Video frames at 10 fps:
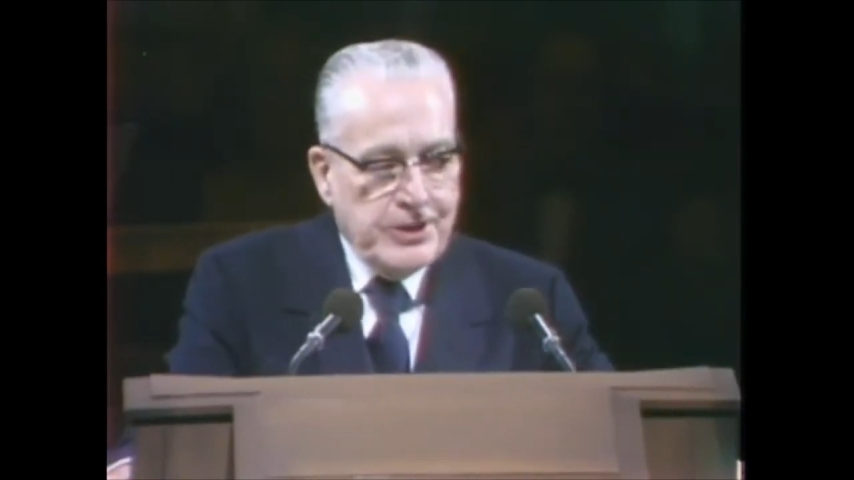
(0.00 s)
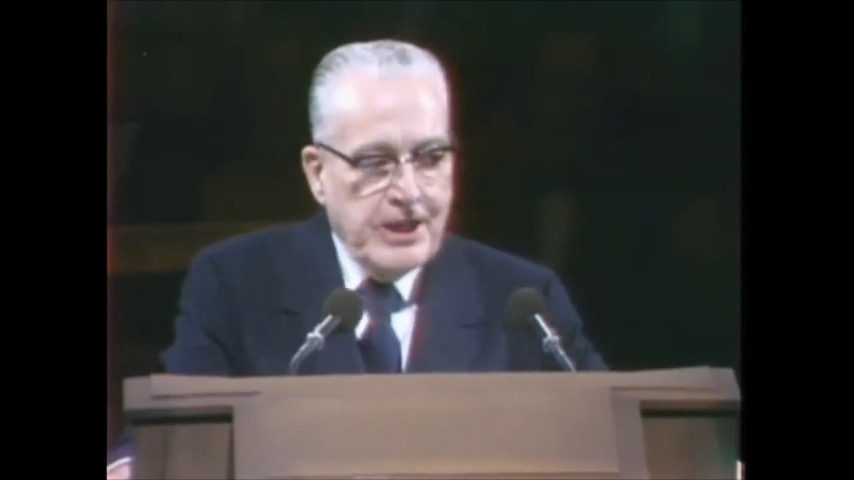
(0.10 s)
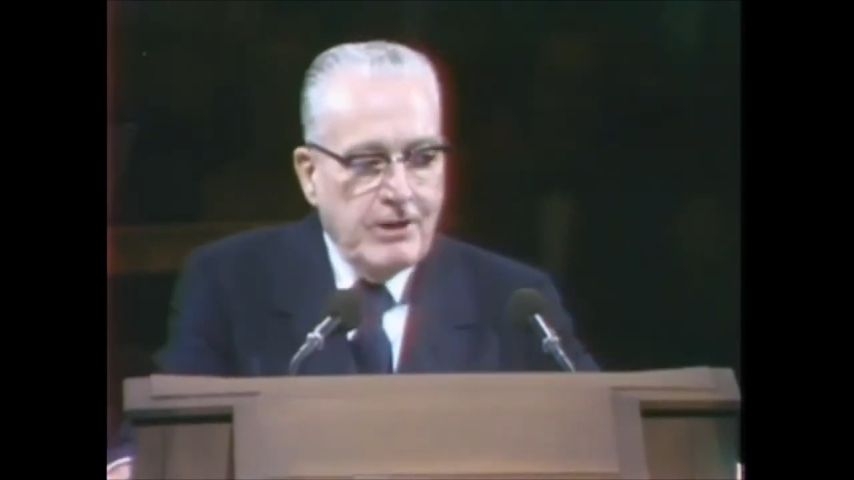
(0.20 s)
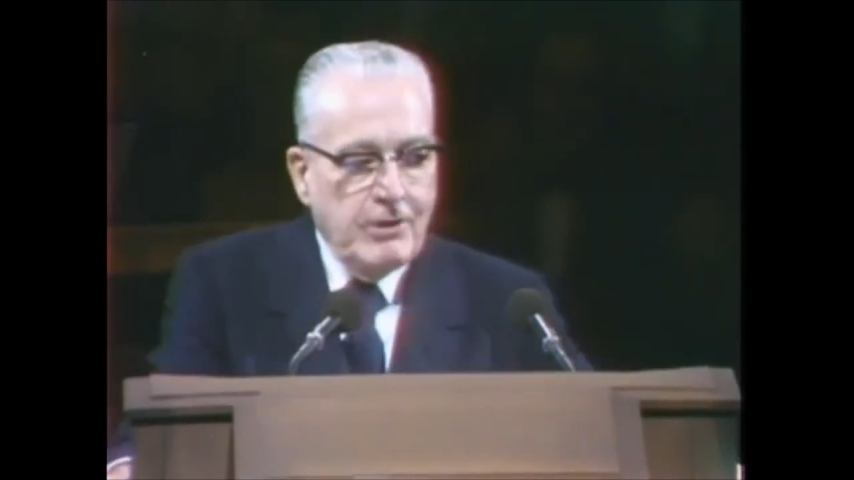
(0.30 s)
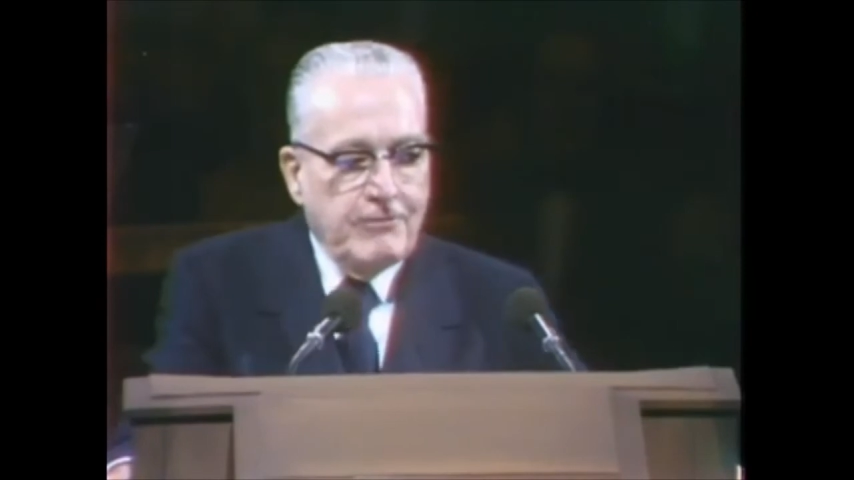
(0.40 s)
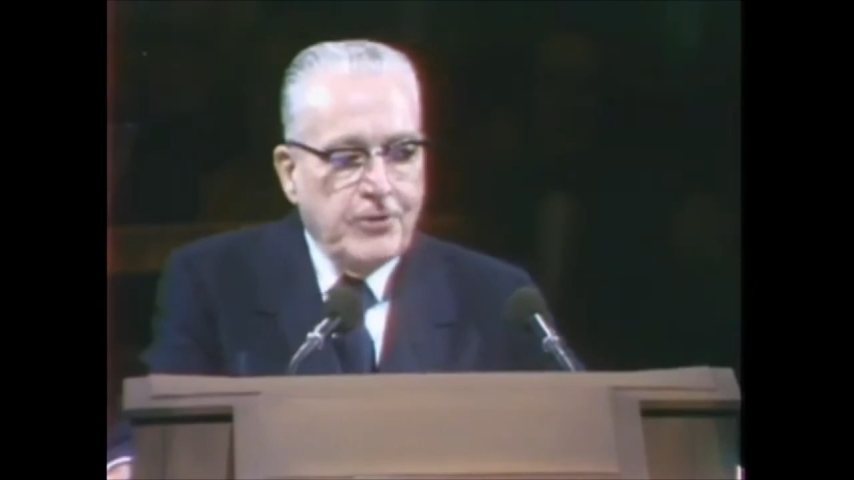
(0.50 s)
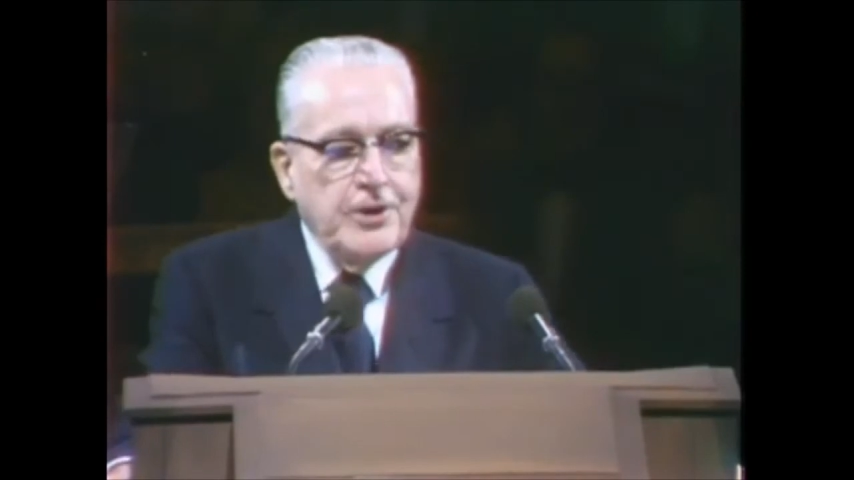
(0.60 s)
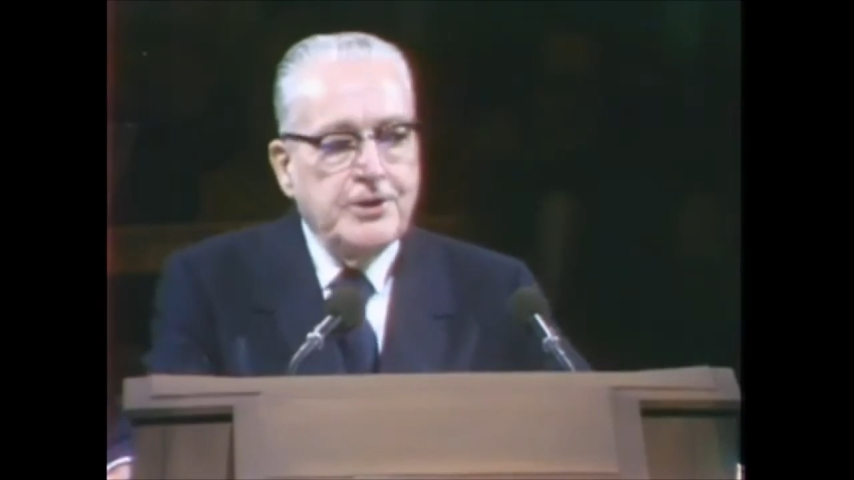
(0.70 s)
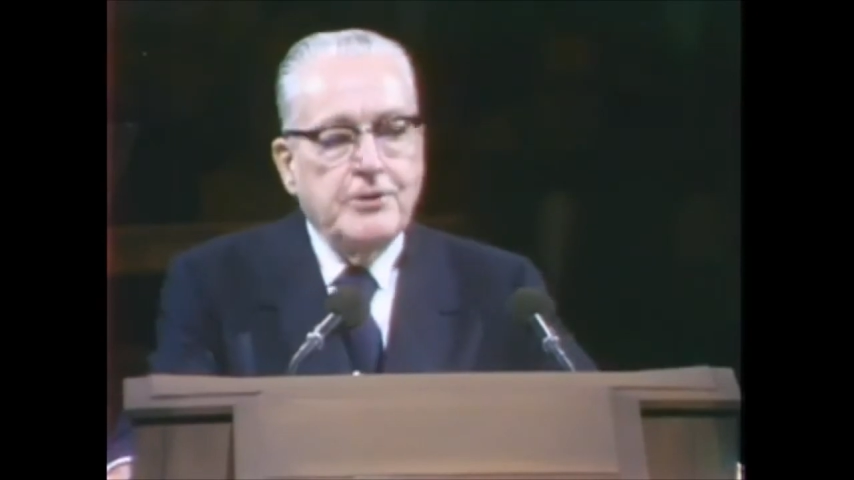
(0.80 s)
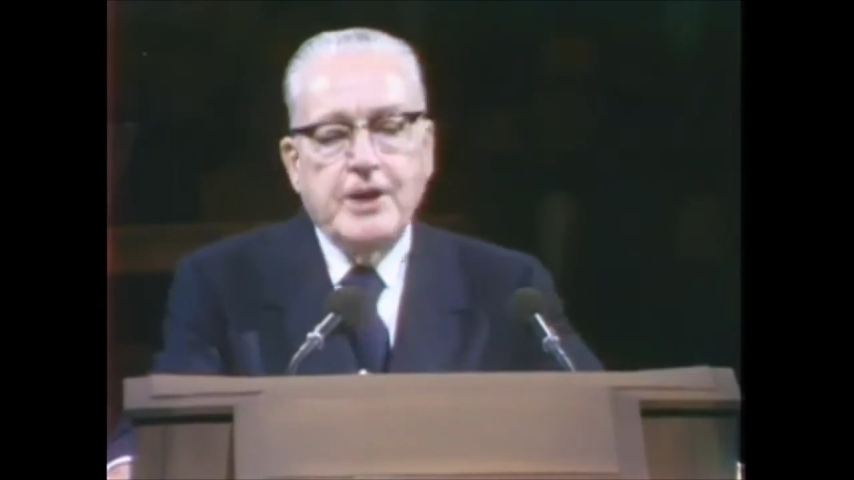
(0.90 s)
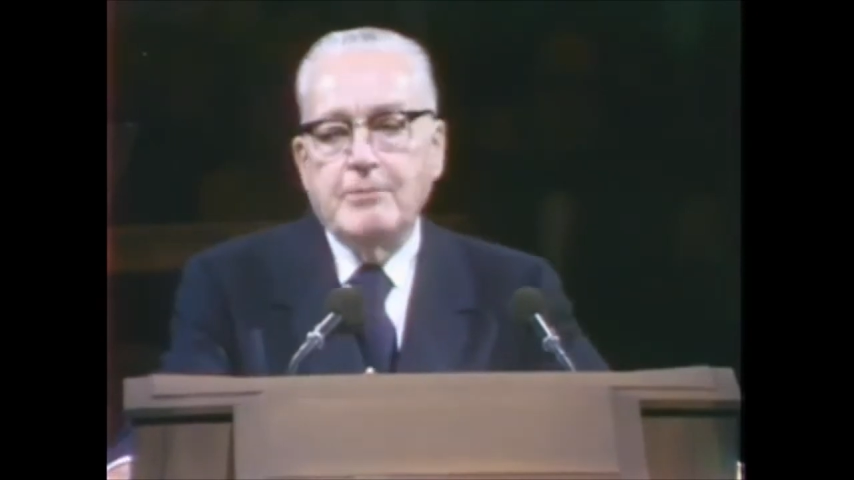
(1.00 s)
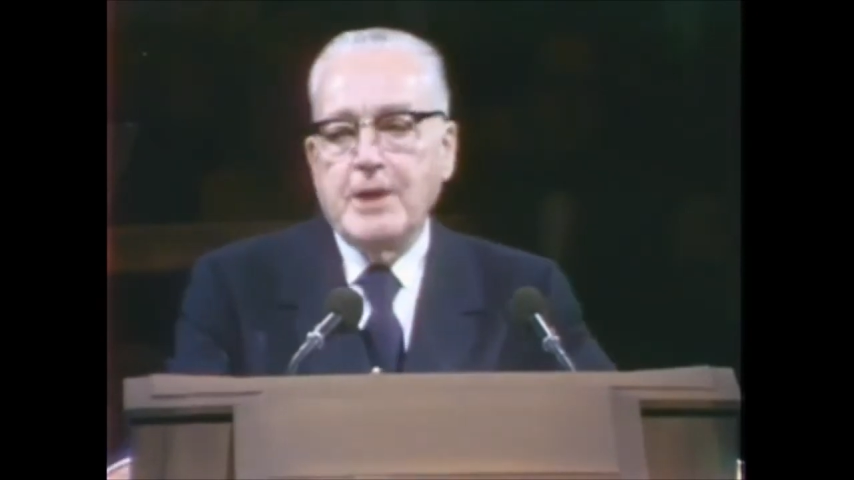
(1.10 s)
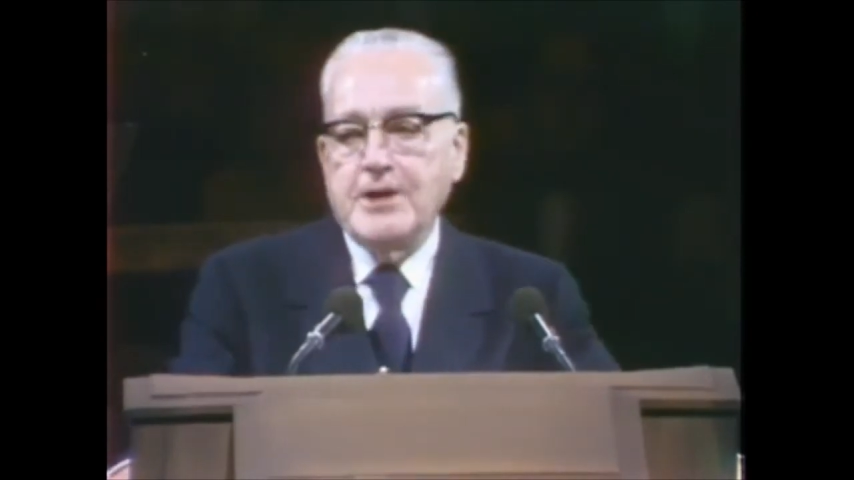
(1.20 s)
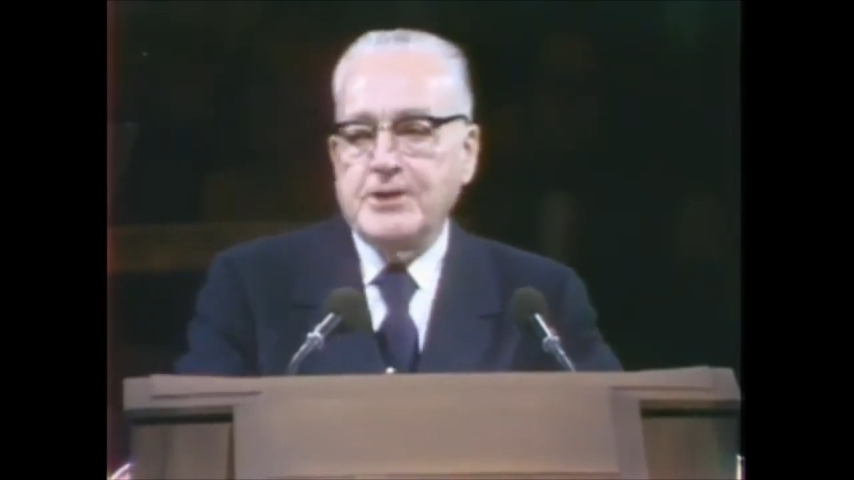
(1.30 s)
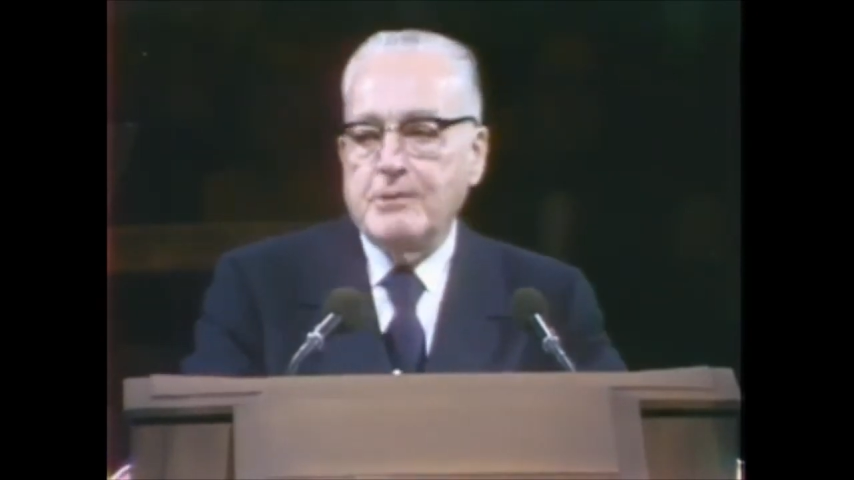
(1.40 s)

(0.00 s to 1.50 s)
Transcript: day referred to him as